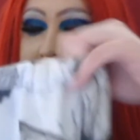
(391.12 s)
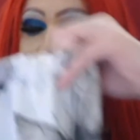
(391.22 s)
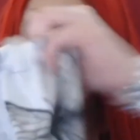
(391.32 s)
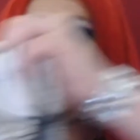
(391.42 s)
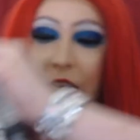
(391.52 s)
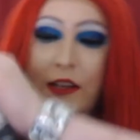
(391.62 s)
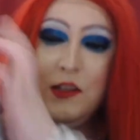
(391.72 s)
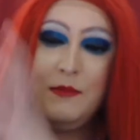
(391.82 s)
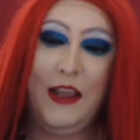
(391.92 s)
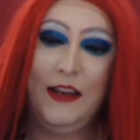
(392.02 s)
literally
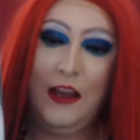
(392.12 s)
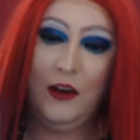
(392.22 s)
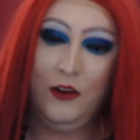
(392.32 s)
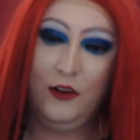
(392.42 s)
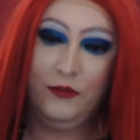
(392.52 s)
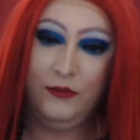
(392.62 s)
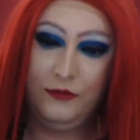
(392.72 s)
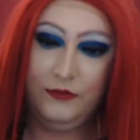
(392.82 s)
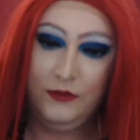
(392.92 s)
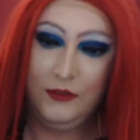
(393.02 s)
just made out of
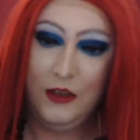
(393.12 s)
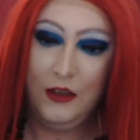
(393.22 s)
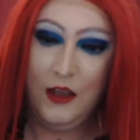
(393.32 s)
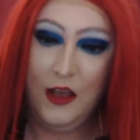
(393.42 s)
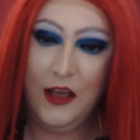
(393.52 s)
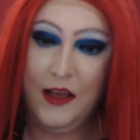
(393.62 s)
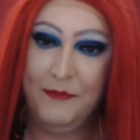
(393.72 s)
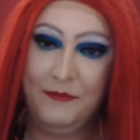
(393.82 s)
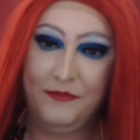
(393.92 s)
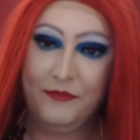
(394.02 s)

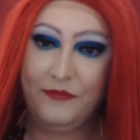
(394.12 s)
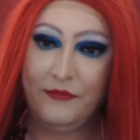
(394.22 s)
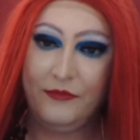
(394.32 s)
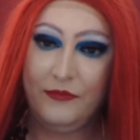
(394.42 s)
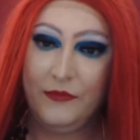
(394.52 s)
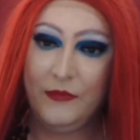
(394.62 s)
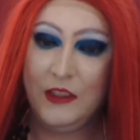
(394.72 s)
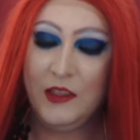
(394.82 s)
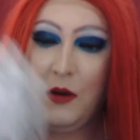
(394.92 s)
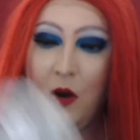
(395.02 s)
some
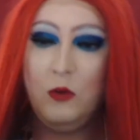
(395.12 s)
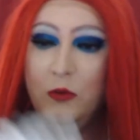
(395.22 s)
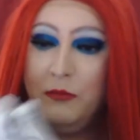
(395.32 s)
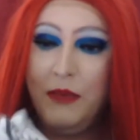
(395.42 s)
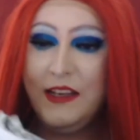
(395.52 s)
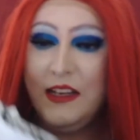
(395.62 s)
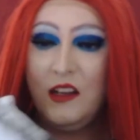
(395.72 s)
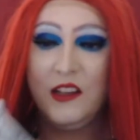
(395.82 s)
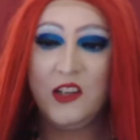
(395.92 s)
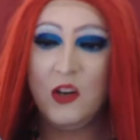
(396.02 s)
old bedding,
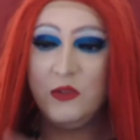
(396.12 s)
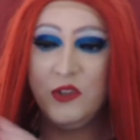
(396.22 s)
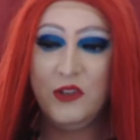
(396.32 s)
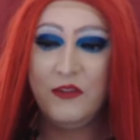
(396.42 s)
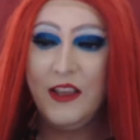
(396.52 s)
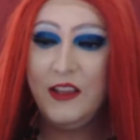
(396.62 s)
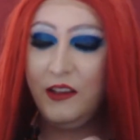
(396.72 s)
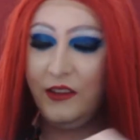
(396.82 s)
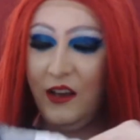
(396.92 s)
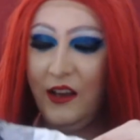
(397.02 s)
like an old
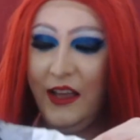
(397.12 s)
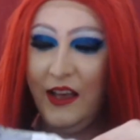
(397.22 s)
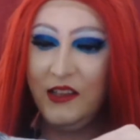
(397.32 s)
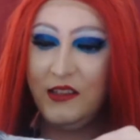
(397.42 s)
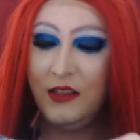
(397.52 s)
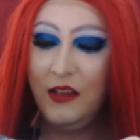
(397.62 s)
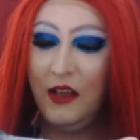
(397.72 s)
duvet that I had.